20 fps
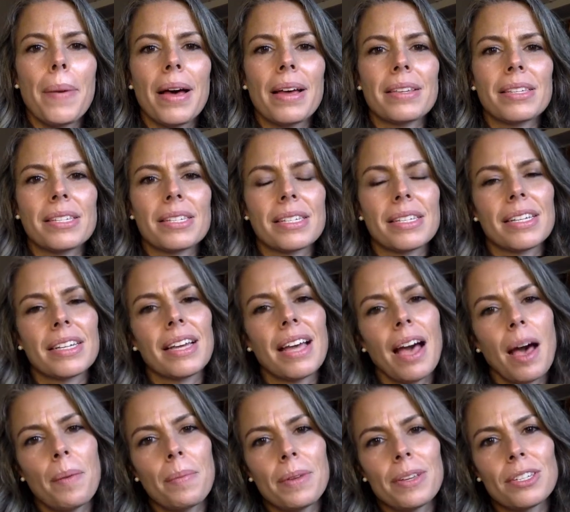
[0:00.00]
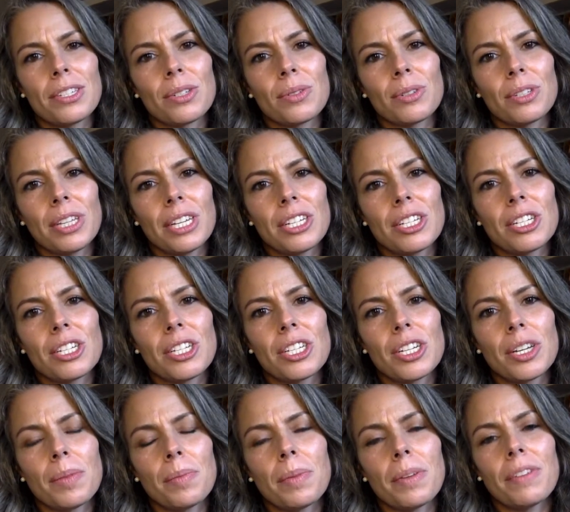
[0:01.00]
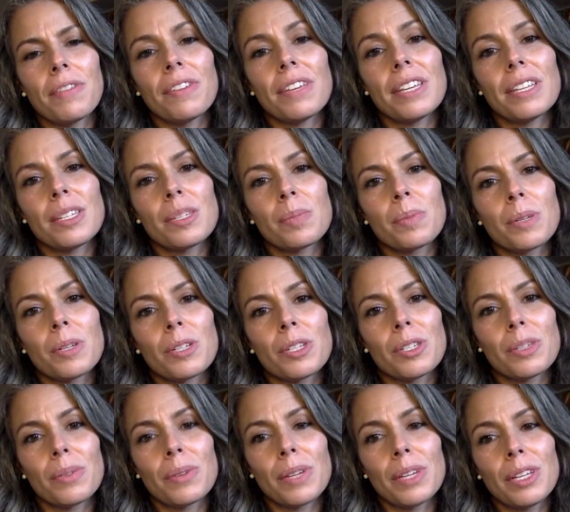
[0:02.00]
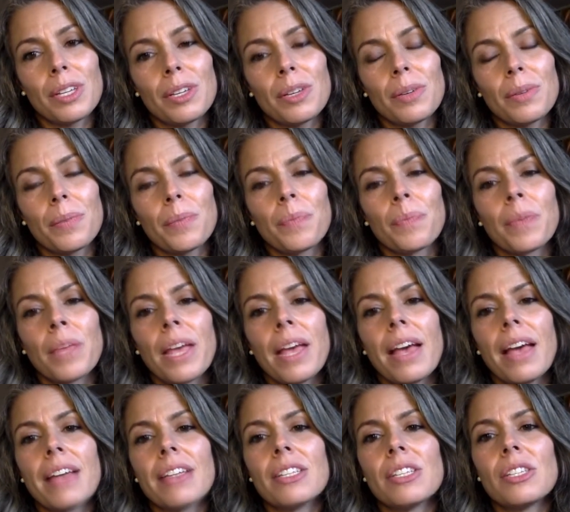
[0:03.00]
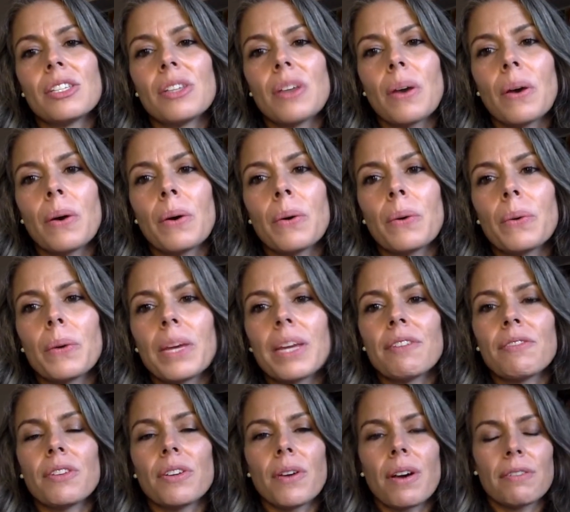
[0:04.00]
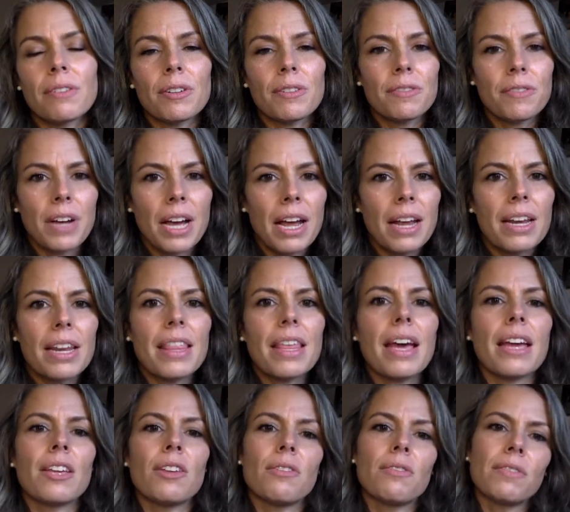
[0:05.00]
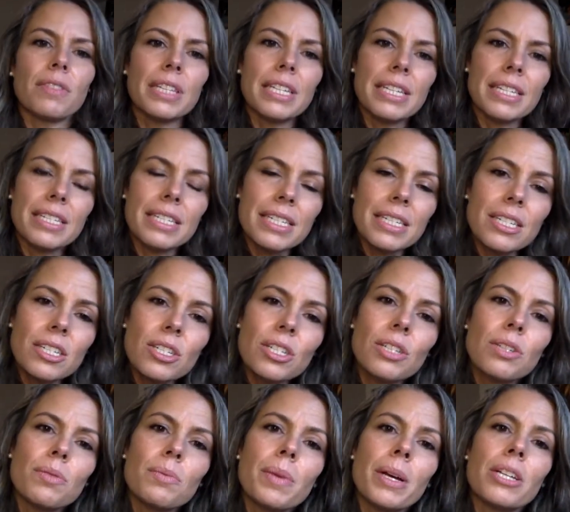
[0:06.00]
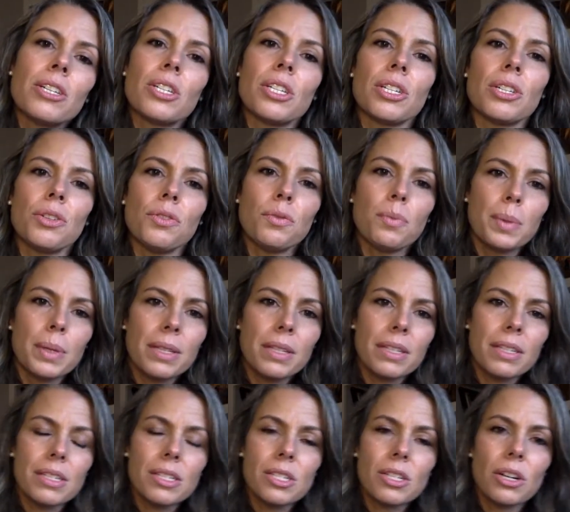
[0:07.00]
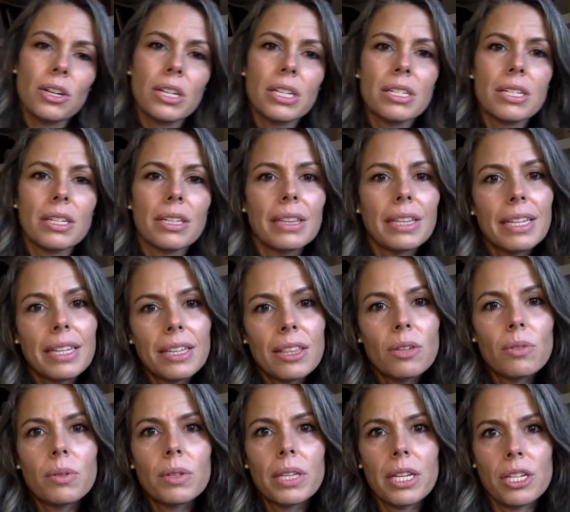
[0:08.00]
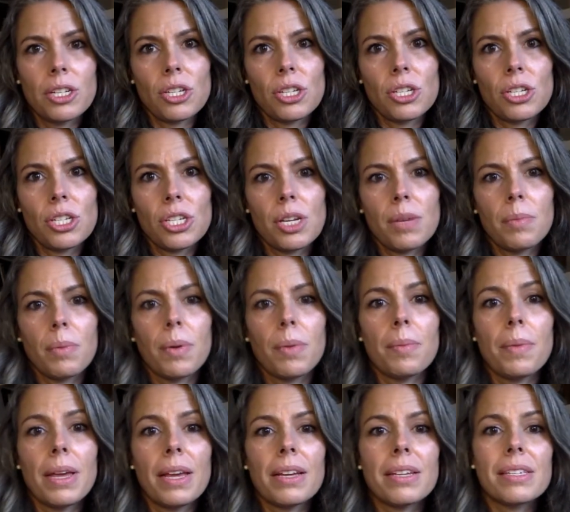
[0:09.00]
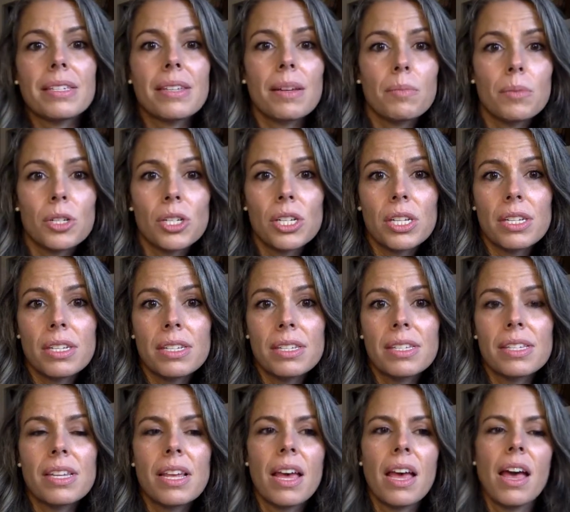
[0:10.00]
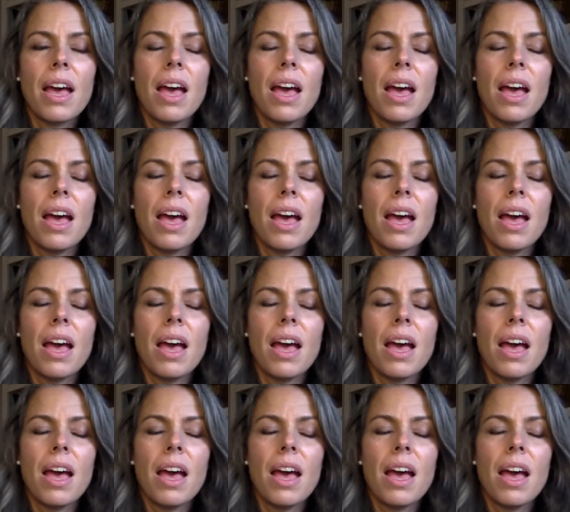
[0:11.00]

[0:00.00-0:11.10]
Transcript: best, happiest relationship if he's pursuing you. So if you ever find that you've leaned in too much and you've been starting to lead the relationship or make assumptions,